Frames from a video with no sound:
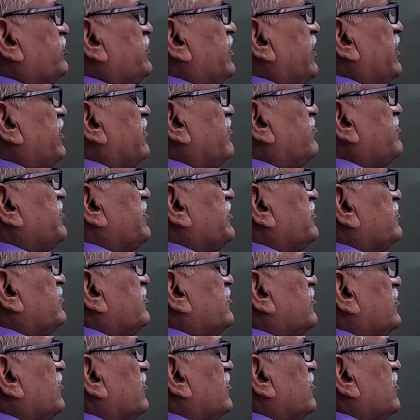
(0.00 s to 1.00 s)
z means
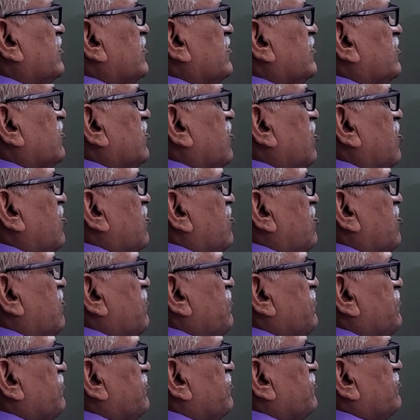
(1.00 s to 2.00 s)
log
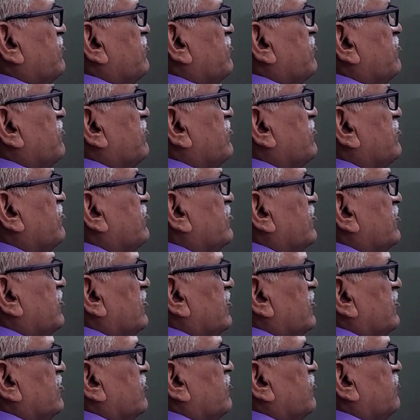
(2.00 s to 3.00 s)
of
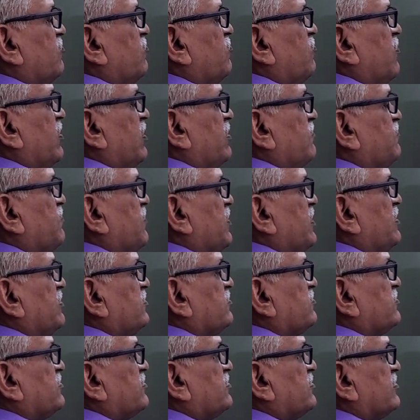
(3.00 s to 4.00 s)
1
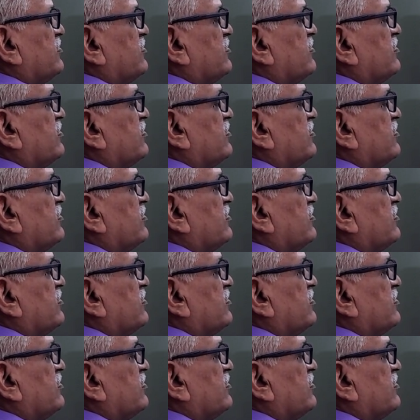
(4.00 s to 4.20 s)
plus